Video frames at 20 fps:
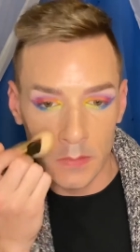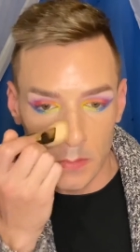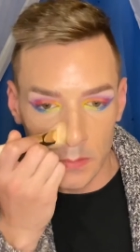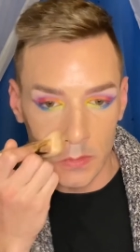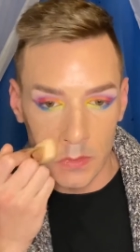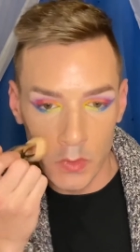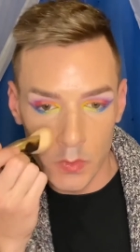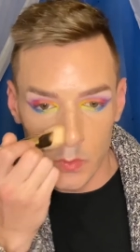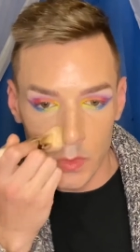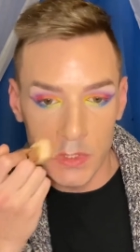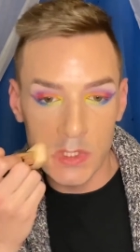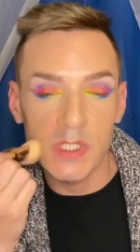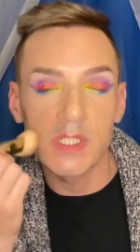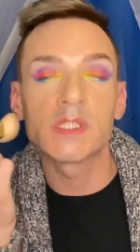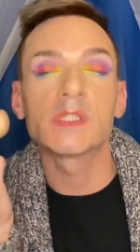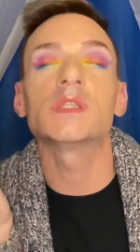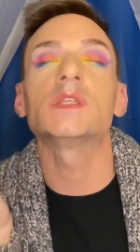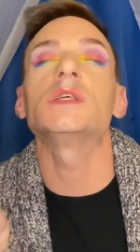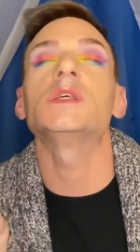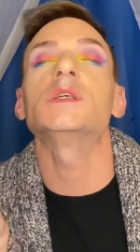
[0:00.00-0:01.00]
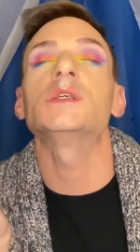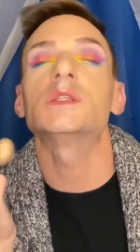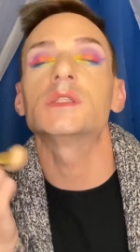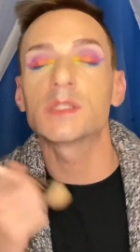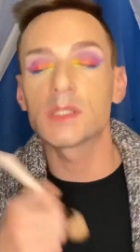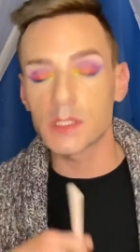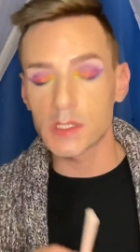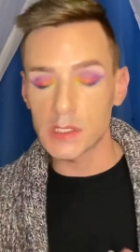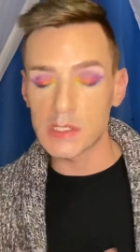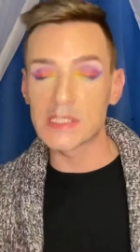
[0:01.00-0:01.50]
You are deceased.
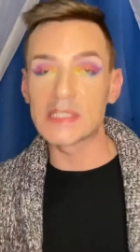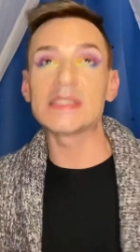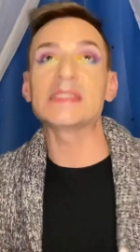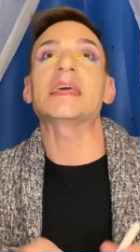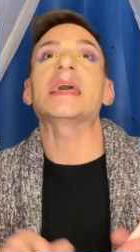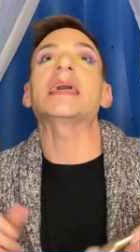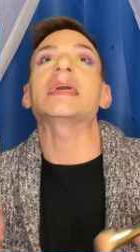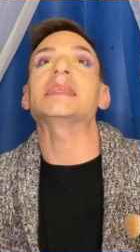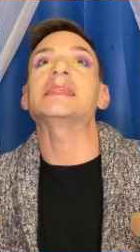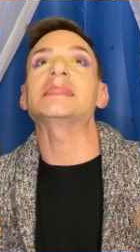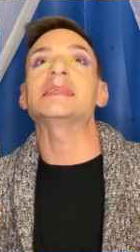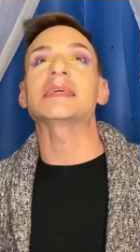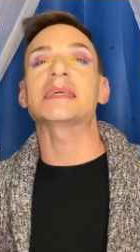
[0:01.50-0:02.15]
Dead.